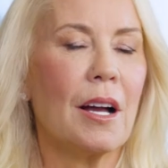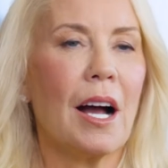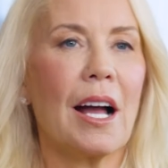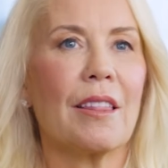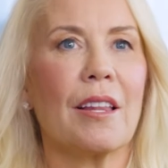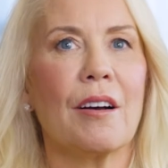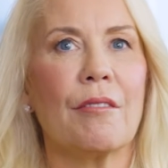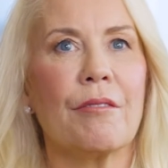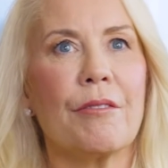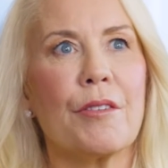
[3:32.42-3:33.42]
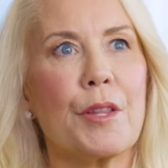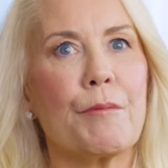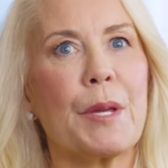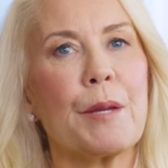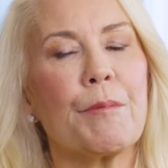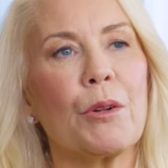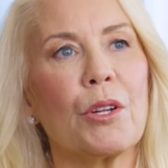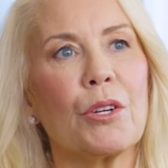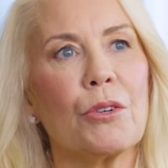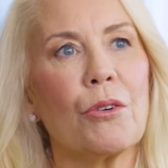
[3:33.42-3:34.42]
I love the people
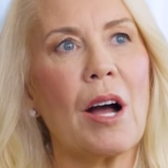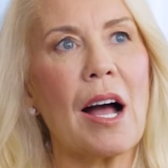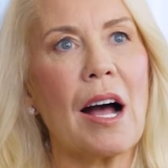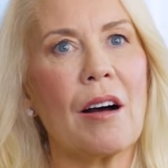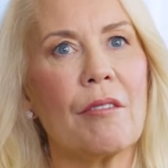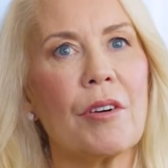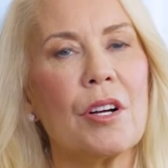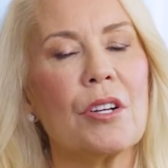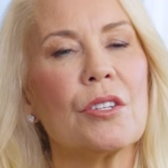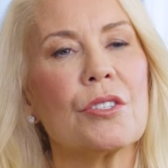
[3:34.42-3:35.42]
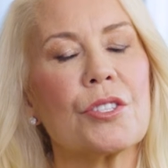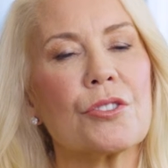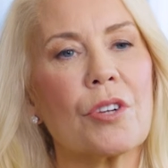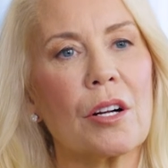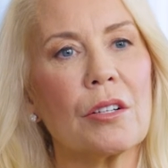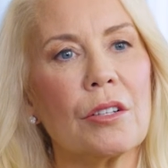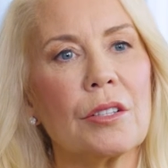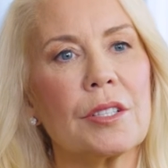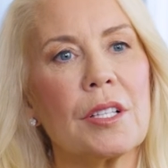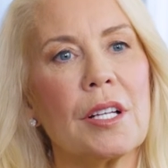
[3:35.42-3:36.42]
who have
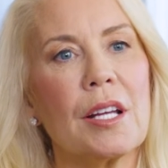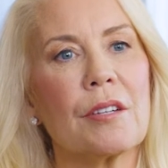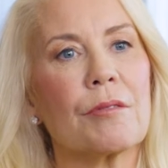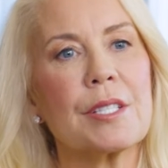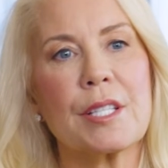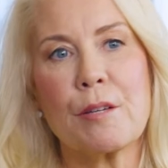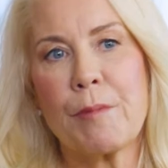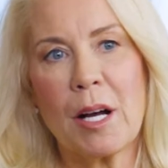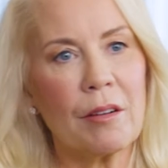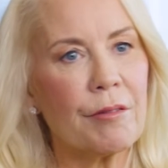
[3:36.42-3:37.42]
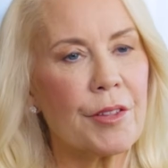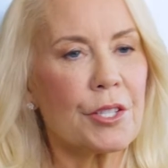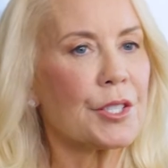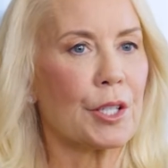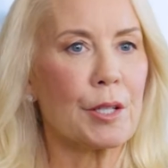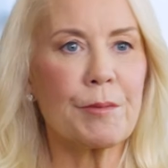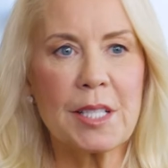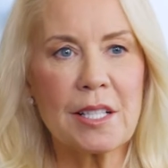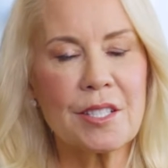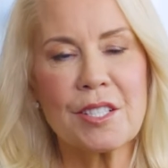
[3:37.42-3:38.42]
struggled and risen above their
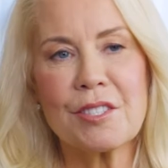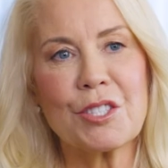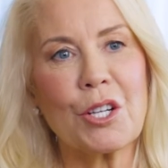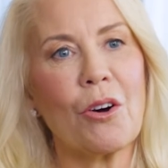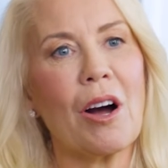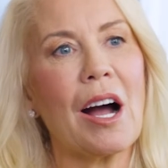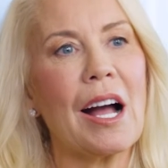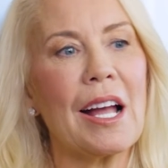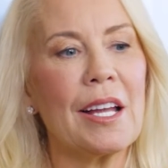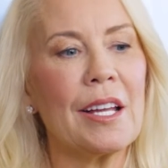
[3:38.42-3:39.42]
circumstances. So I